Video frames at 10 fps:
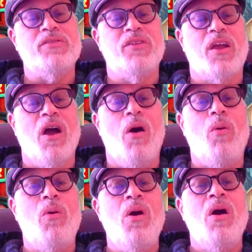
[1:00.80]
to
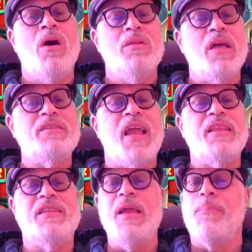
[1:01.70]
go. Let's
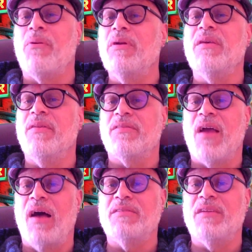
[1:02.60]
get deeper into this
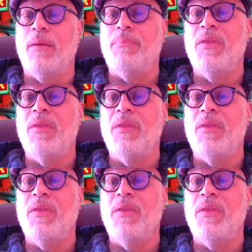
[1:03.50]
concept.